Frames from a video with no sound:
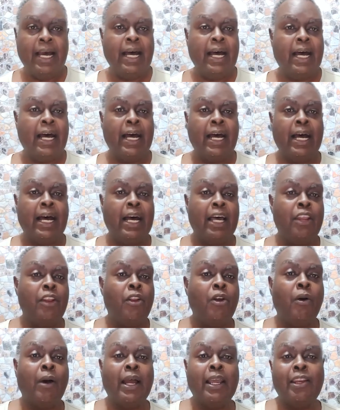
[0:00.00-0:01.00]

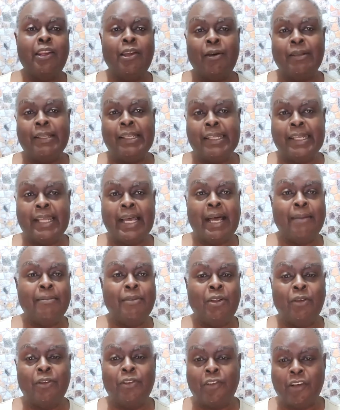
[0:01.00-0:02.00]
No, I don't. Stop.
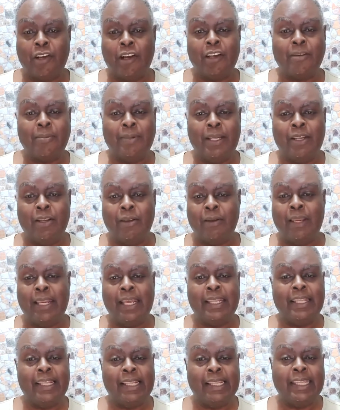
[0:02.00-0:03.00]
Don't charge me. Don't
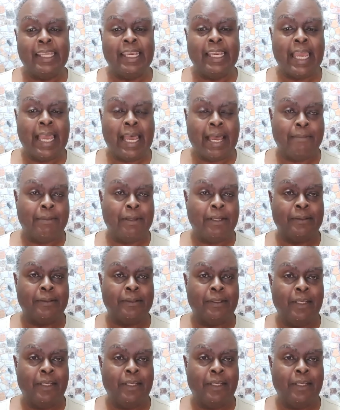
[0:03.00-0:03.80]
let this thing happen.